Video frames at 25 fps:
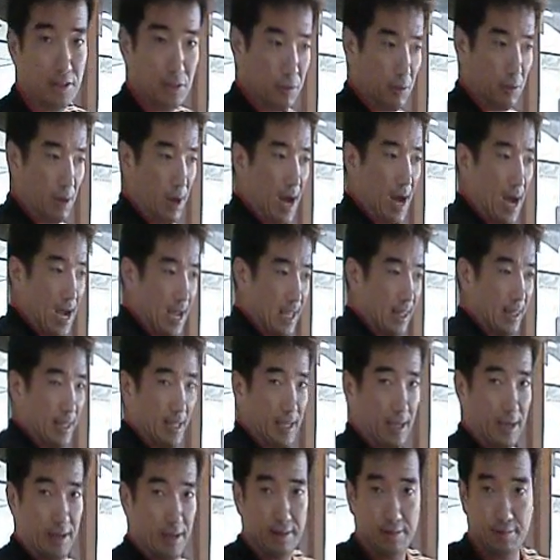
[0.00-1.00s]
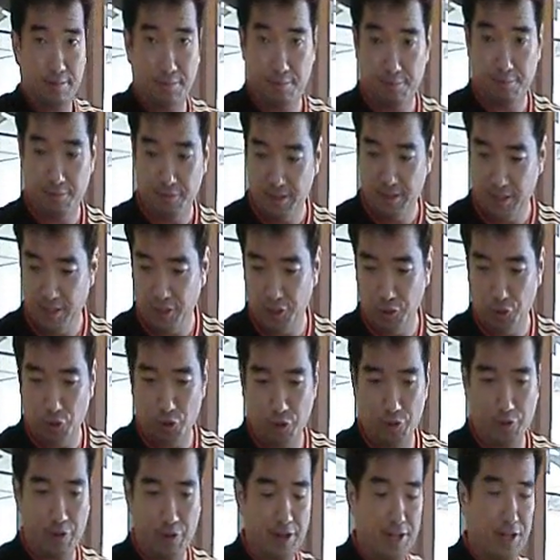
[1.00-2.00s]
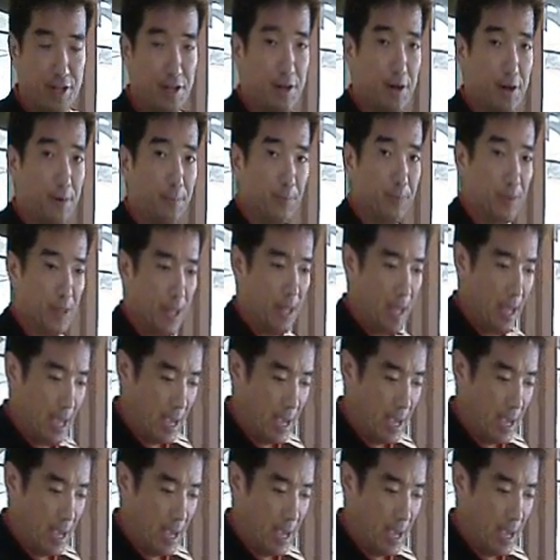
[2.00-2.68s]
So I like to short right here.